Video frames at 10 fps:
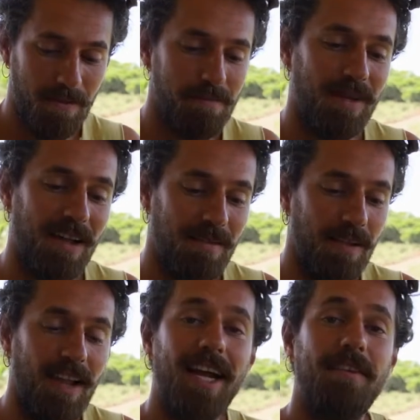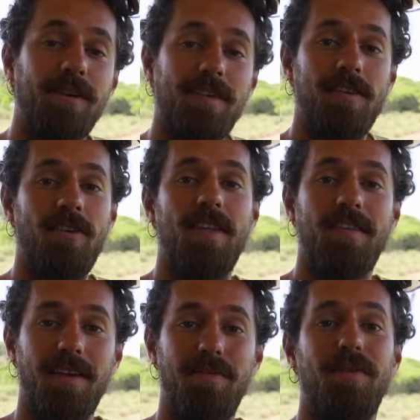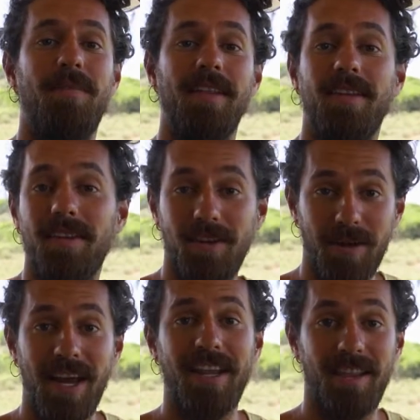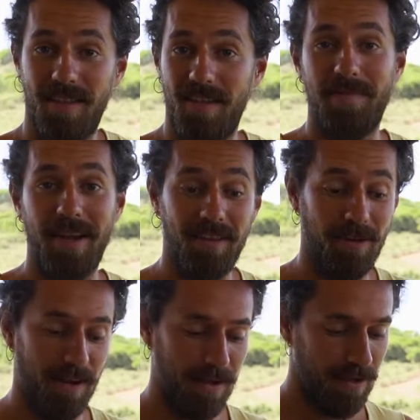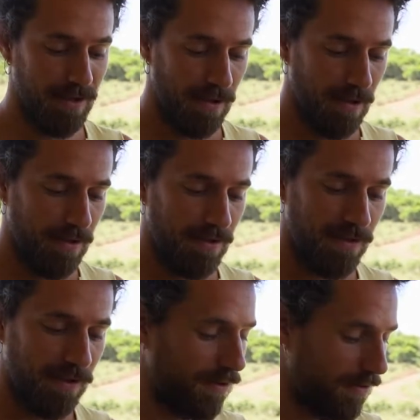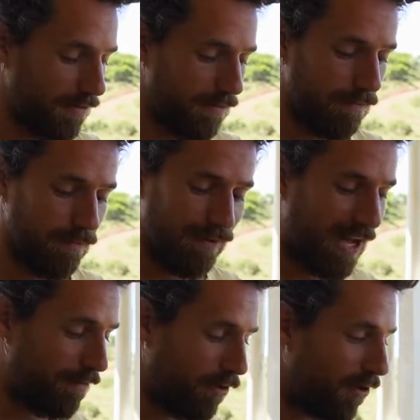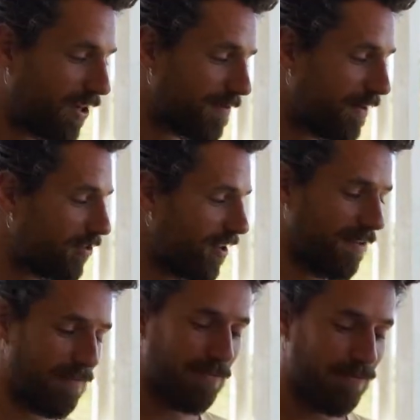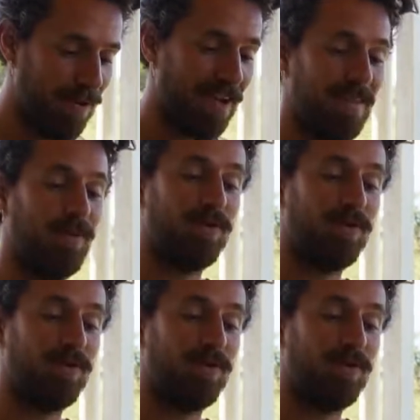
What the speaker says: because of the lack of oxygen, it's gonna ferment and create this bacteria. So we have all these veggies and we have to mix them all